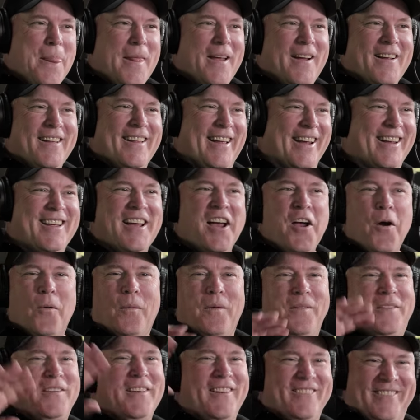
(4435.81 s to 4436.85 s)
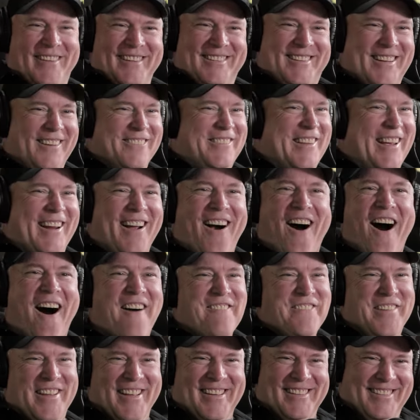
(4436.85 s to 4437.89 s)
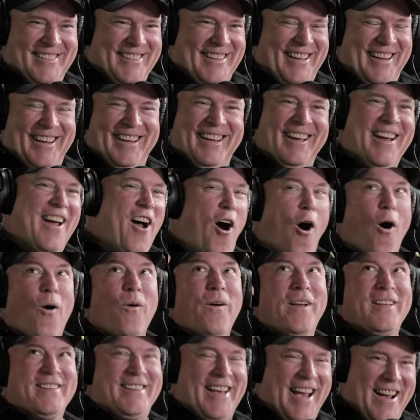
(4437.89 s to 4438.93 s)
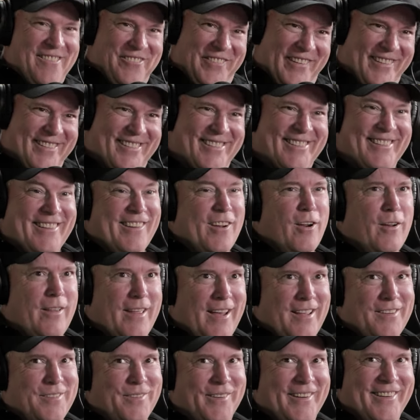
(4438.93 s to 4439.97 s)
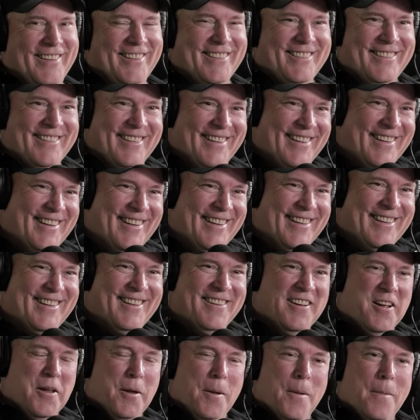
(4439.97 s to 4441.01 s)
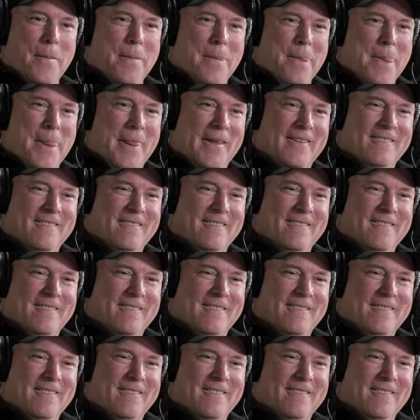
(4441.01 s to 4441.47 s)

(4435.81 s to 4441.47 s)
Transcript: What? That's weird. Something obvious, like always happens. It's like, oh, that's weird. Like, so